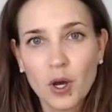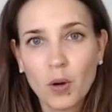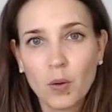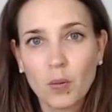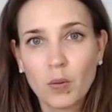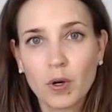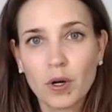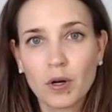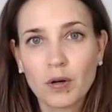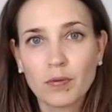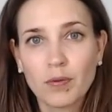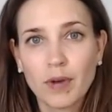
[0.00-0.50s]

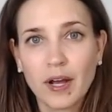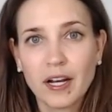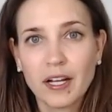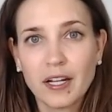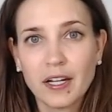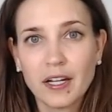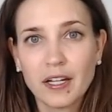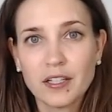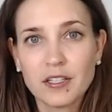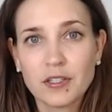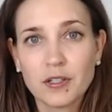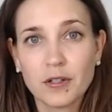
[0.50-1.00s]
We're
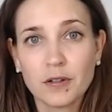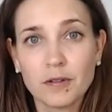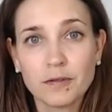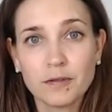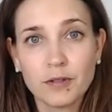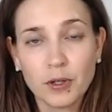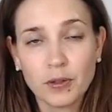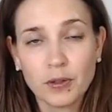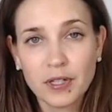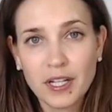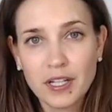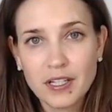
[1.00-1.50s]
ready to
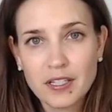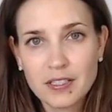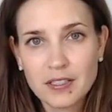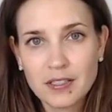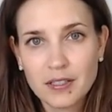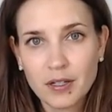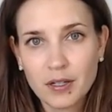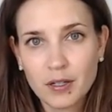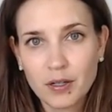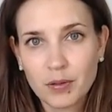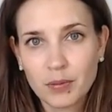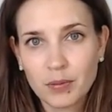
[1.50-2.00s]
focus.
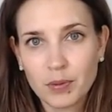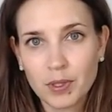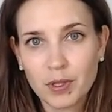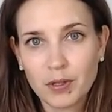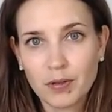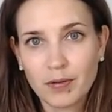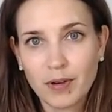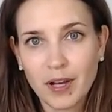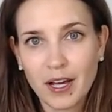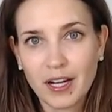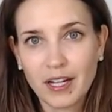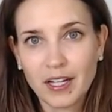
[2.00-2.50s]
We're
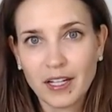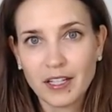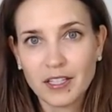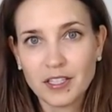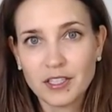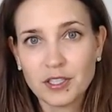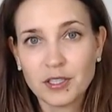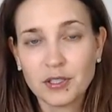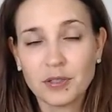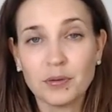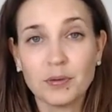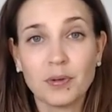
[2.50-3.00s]
ready
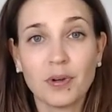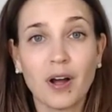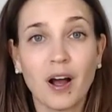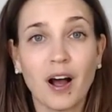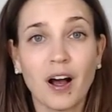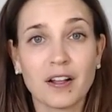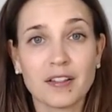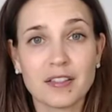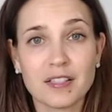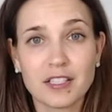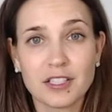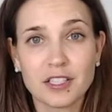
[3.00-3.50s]
to
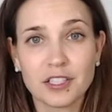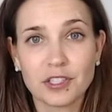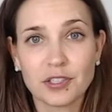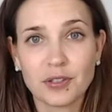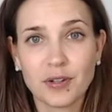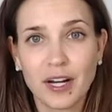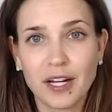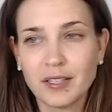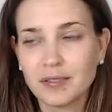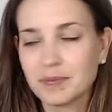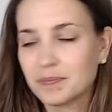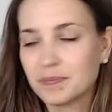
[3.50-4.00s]

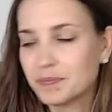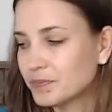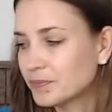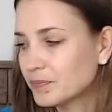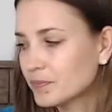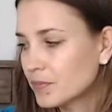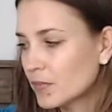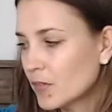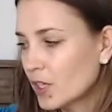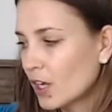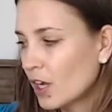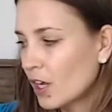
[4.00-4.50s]
concentrate.
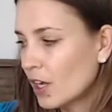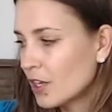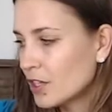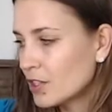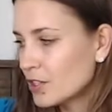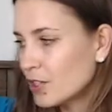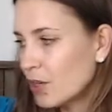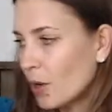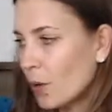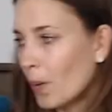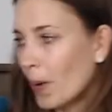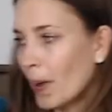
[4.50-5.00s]

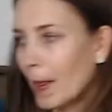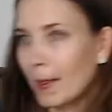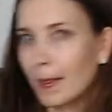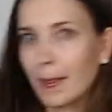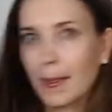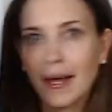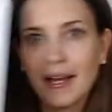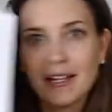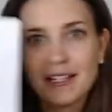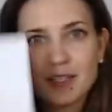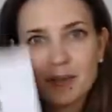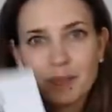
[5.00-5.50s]
So
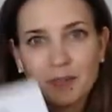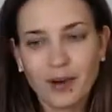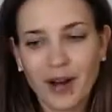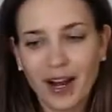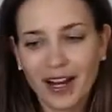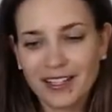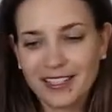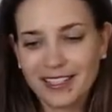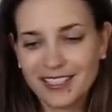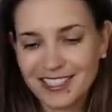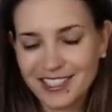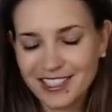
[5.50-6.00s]
let's
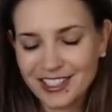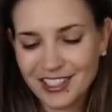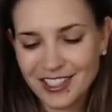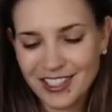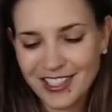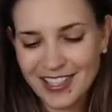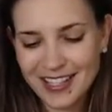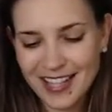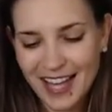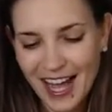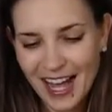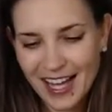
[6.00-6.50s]
practice
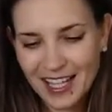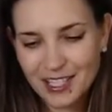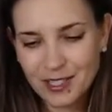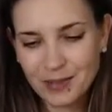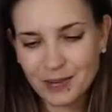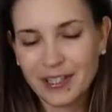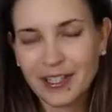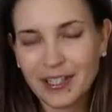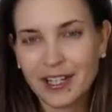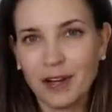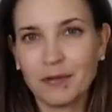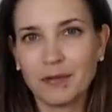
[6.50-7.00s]
just that so
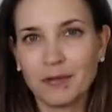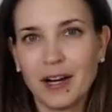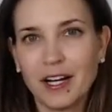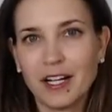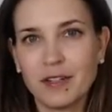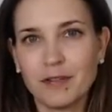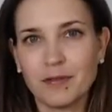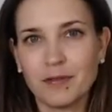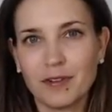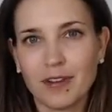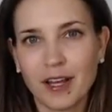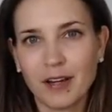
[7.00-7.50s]
we can get
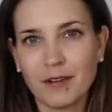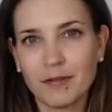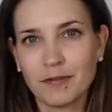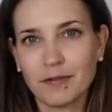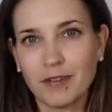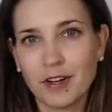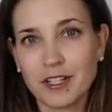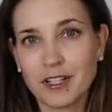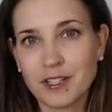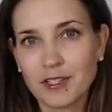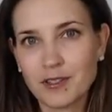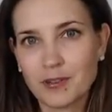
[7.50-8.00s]
ready for that
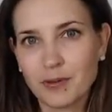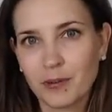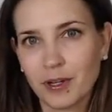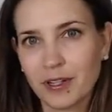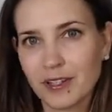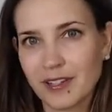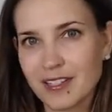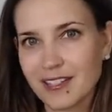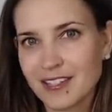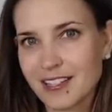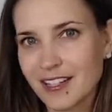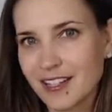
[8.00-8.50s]
fun
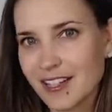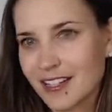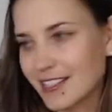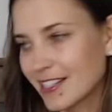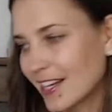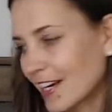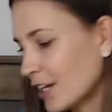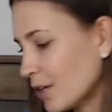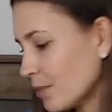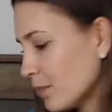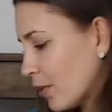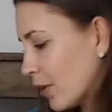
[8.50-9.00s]
sort that's in the
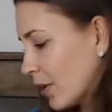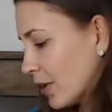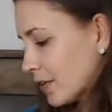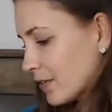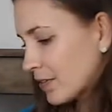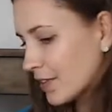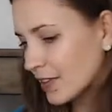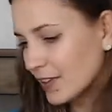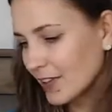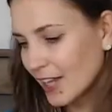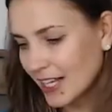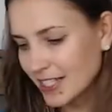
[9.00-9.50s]
second part
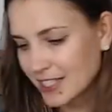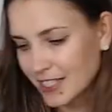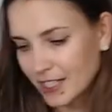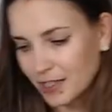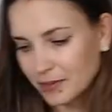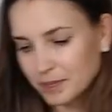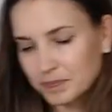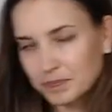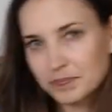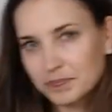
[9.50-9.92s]
of the lesson.